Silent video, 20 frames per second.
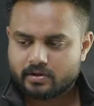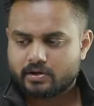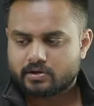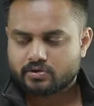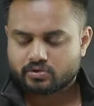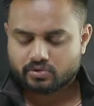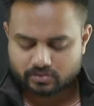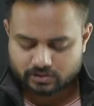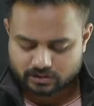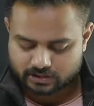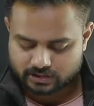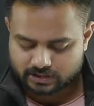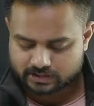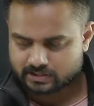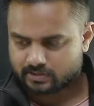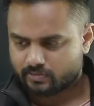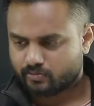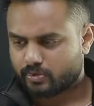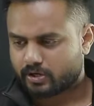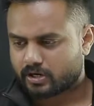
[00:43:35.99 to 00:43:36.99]
So this is the
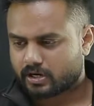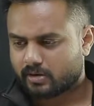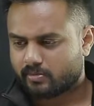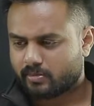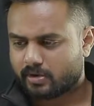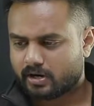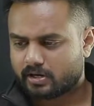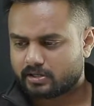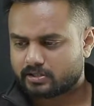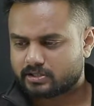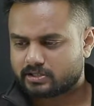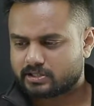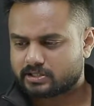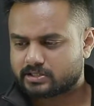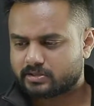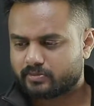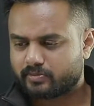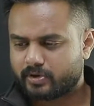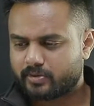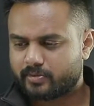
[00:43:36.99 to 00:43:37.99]
simple command, this is a
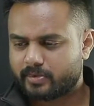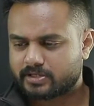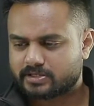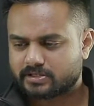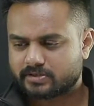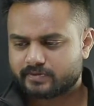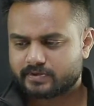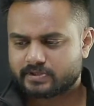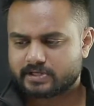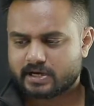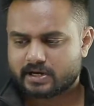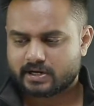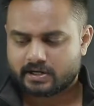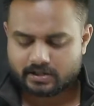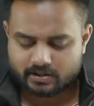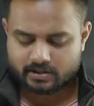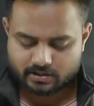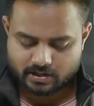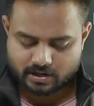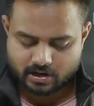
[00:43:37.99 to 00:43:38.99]
simple message which I
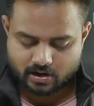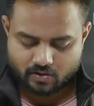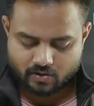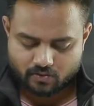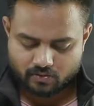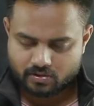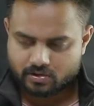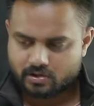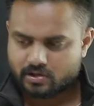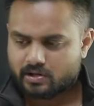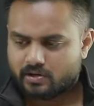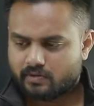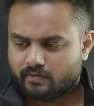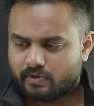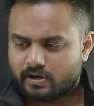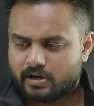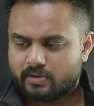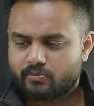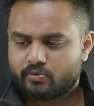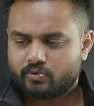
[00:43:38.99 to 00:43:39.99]
written. Now
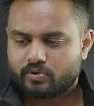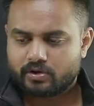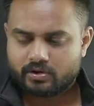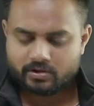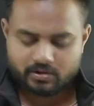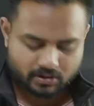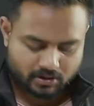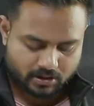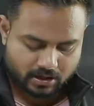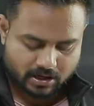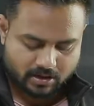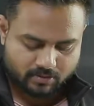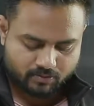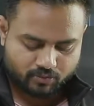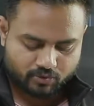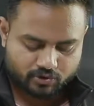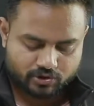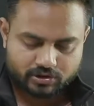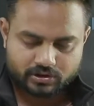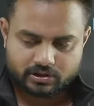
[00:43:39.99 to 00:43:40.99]
what I'm doing here, I'm
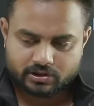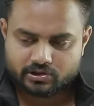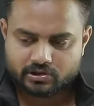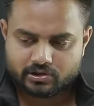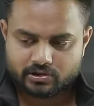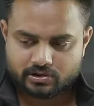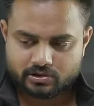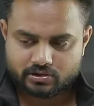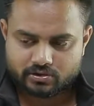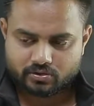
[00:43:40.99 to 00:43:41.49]
pushing the changes.